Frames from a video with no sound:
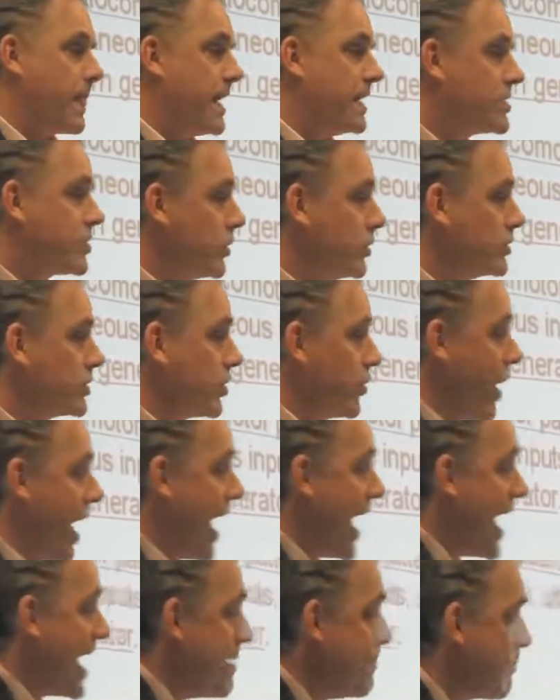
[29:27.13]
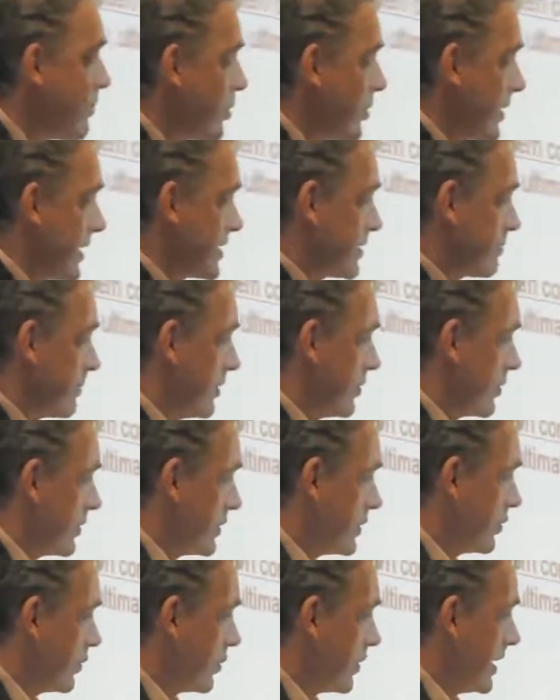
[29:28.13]
It's also
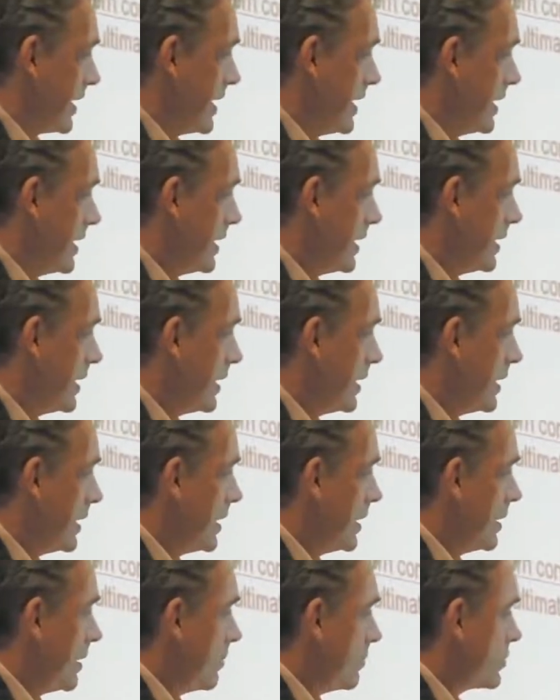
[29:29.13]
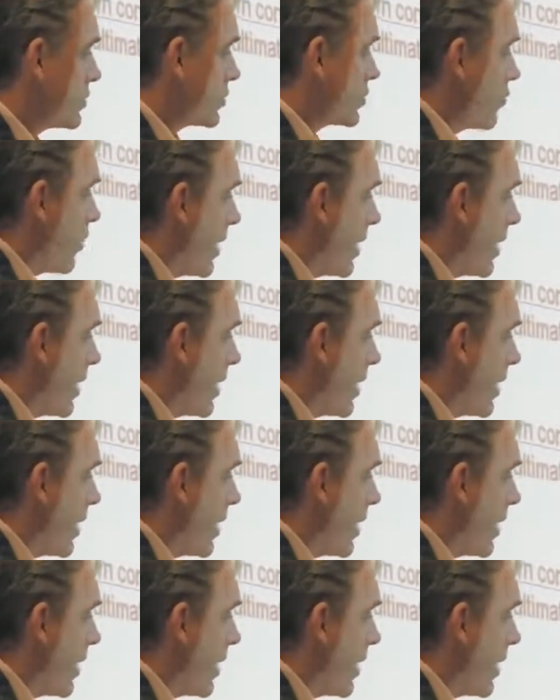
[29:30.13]
hyper-exploratory, which is